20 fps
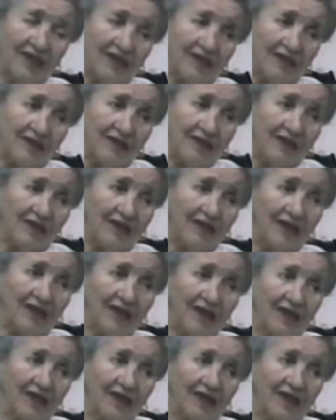Then
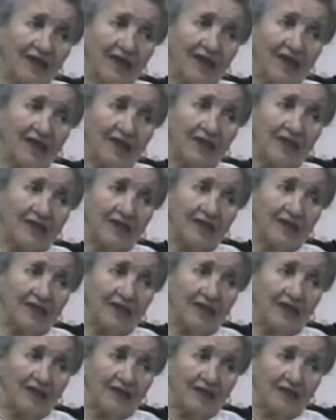I,
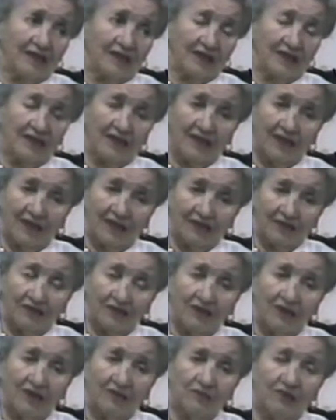I
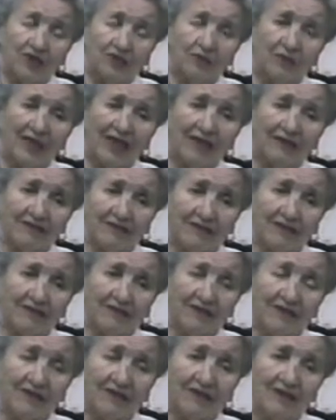had to come to
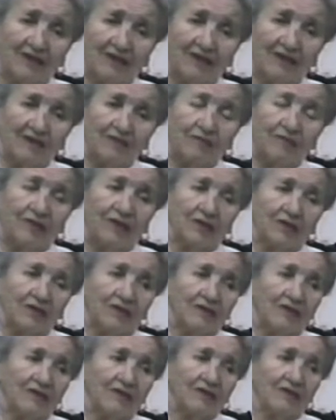Paris,
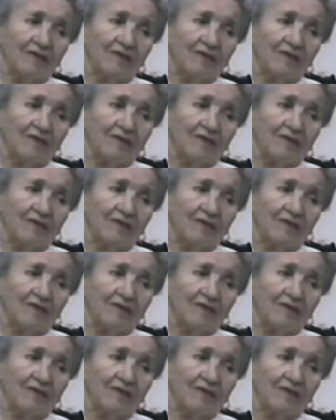but